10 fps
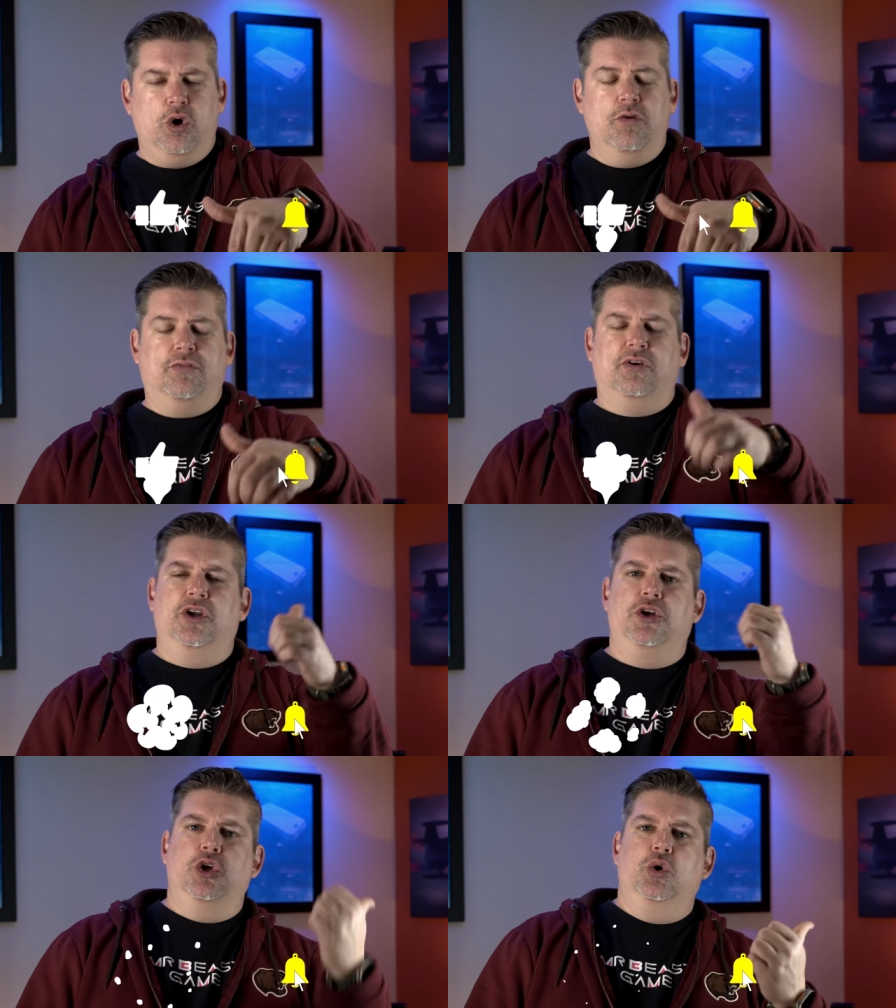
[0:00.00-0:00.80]
over a
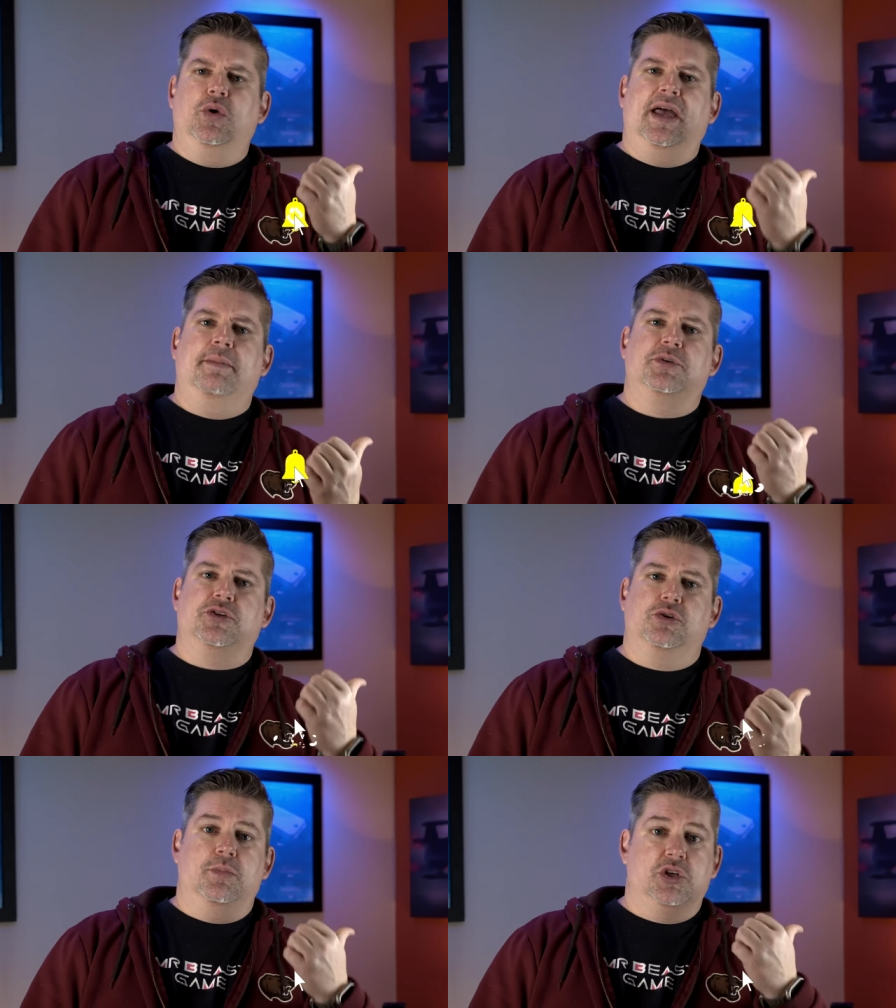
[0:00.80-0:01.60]
new
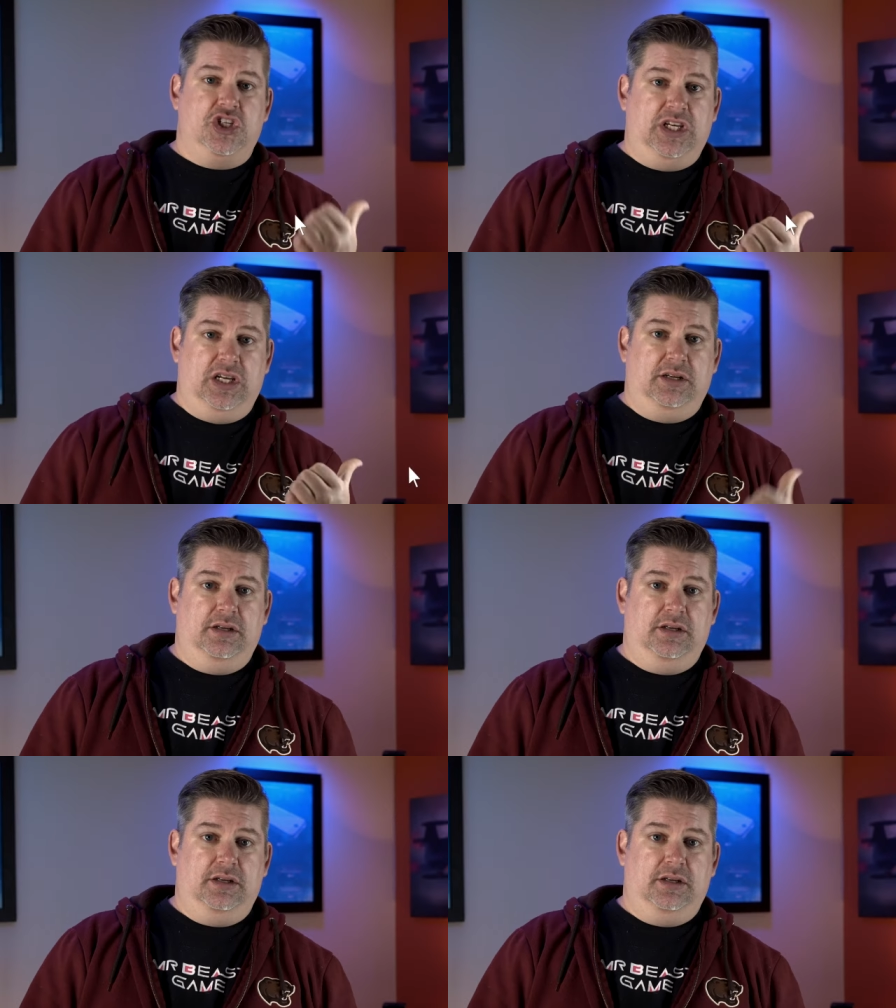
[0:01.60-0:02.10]
M2 machine.